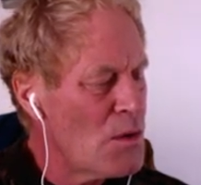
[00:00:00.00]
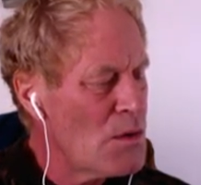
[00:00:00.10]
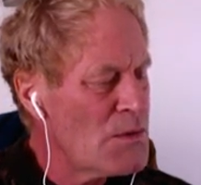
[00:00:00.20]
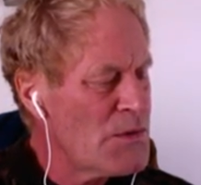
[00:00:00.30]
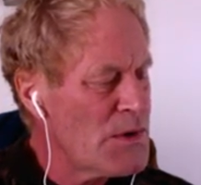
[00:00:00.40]

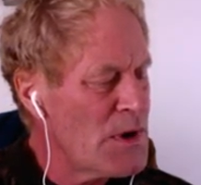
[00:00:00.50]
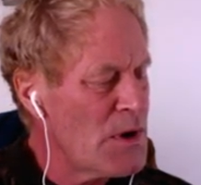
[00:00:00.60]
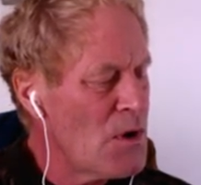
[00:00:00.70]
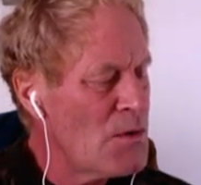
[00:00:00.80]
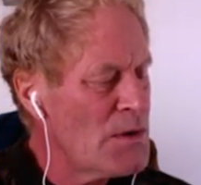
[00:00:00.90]
see,
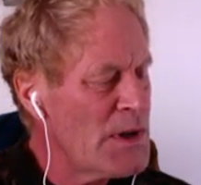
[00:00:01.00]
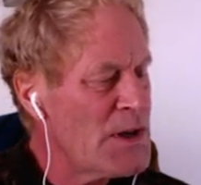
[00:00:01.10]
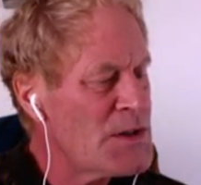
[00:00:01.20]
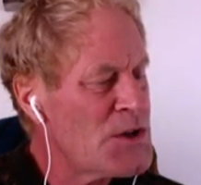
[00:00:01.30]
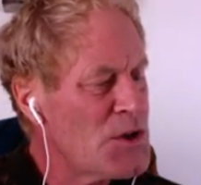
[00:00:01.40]

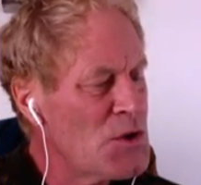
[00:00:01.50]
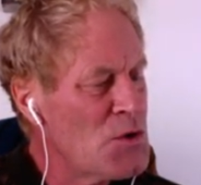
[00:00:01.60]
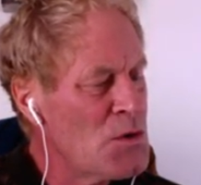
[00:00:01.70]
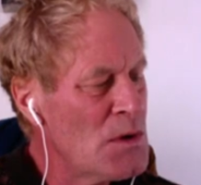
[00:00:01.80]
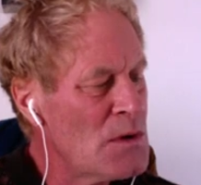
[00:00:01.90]
only
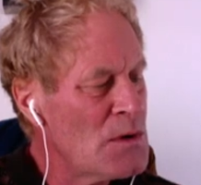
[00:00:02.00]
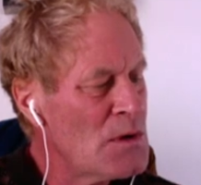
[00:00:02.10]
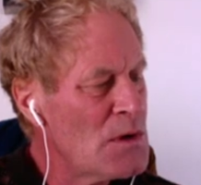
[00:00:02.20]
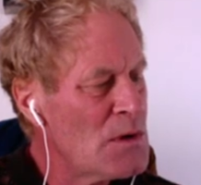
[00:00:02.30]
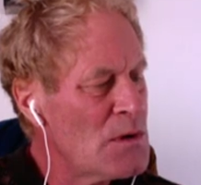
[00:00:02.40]
two
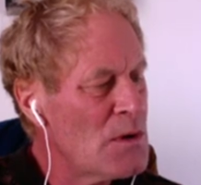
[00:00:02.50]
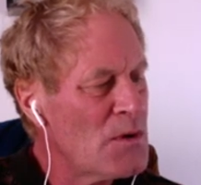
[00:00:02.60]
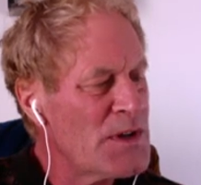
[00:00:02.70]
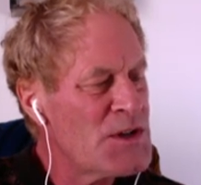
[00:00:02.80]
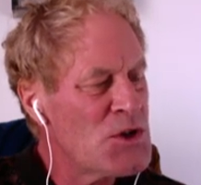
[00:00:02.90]

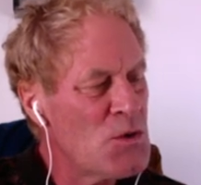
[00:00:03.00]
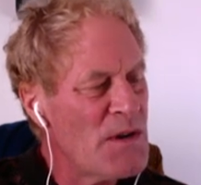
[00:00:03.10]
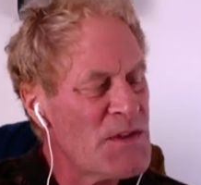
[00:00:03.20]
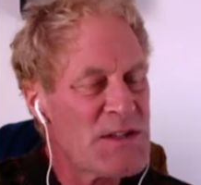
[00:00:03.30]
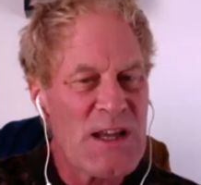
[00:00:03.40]
of
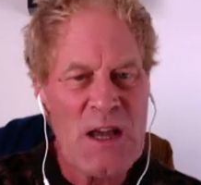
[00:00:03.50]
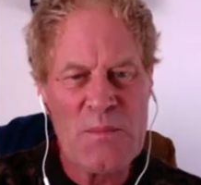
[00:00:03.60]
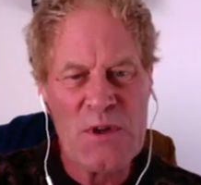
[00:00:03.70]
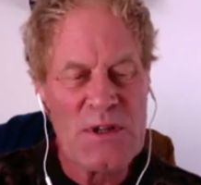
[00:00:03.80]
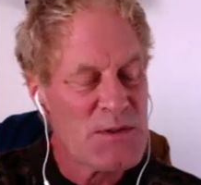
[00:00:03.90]
the
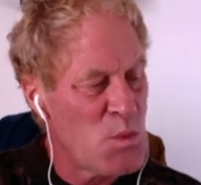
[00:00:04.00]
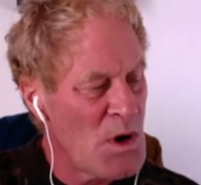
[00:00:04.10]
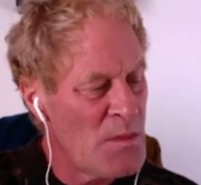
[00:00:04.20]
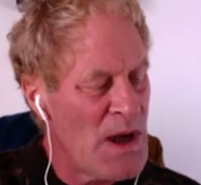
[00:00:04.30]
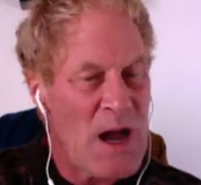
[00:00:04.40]
samples
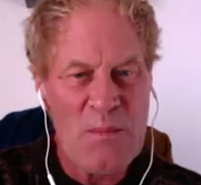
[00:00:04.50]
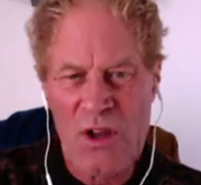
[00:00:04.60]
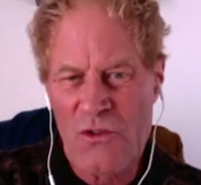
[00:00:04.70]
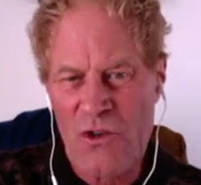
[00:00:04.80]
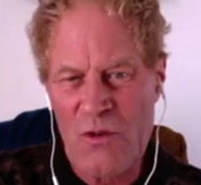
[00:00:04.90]
were
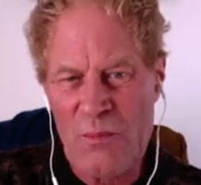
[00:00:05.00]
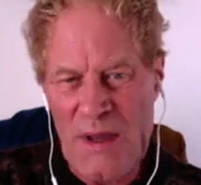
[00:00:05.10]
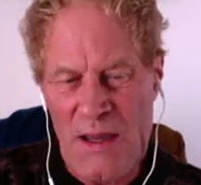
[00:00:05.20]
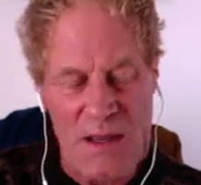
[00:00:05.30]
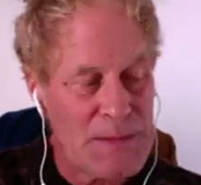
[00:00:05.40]
haplogroup
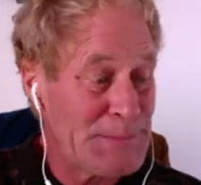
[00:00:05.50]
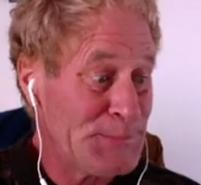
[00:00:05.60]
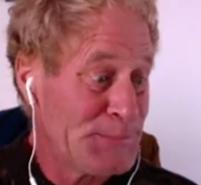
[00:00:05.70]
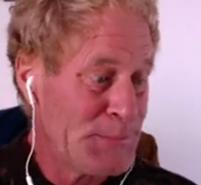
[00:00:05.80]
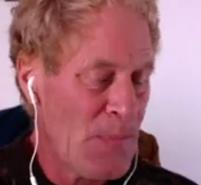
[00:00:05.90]
B,
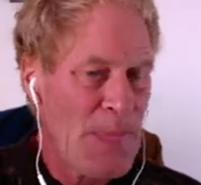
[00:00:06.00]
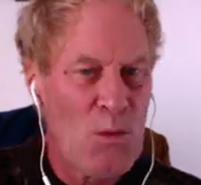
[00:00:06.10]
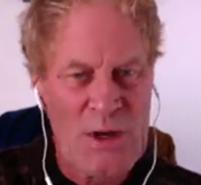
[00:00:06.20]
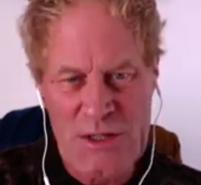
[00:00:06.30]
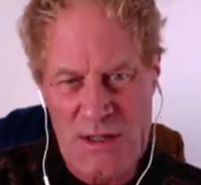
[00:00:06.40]

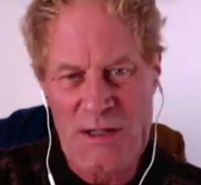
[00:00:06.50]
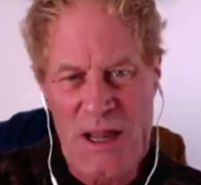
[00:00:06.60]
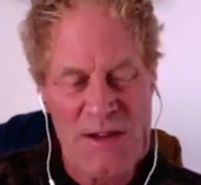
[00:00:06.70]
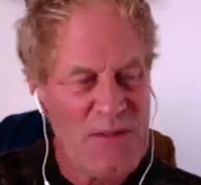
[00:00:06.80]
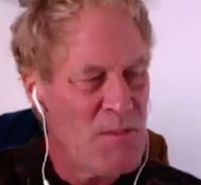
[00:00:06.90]
which is
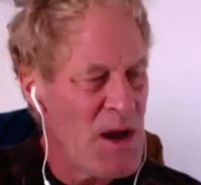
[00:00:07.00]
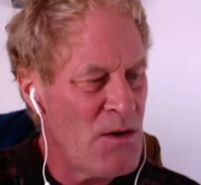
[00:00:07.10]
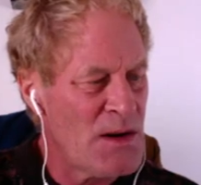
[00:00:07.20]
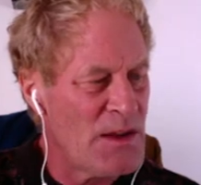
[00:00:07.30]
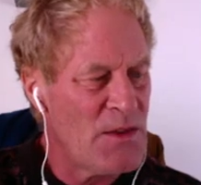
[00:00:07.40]
Native
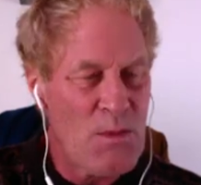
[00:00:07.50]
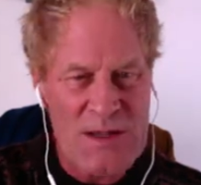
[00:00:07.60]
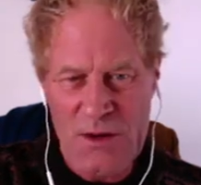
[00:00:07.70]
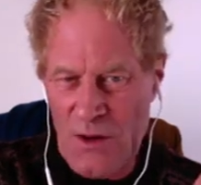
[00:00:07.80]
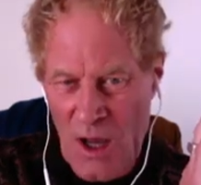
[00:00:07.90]
American. The
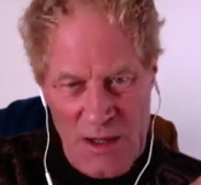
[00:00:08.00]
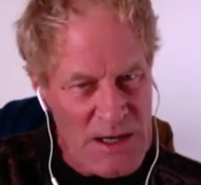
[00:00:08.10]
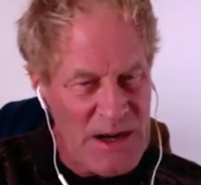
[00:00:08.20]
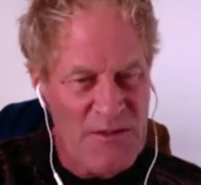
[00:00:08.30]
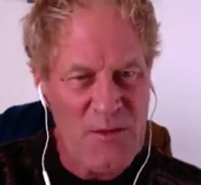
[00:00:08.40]
rest are not
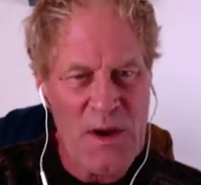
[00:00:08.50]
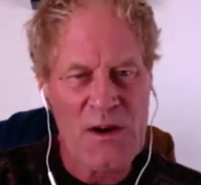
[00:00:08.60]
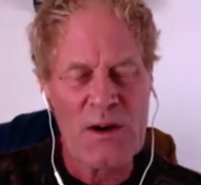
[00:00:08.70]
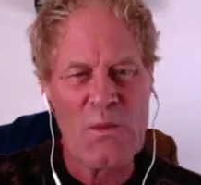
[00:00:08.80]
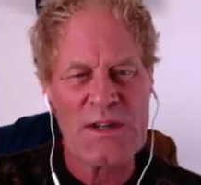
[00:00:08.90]
Native
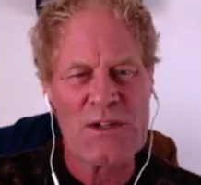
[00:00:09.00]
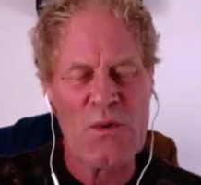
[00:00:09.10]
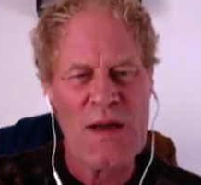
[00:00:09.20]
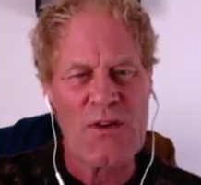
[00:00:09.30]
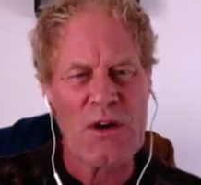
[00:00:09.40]
American
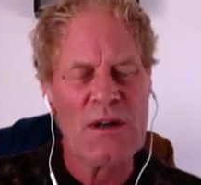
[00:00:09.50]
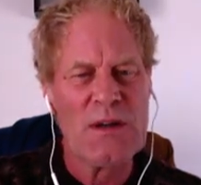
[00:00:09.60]
whatsoever.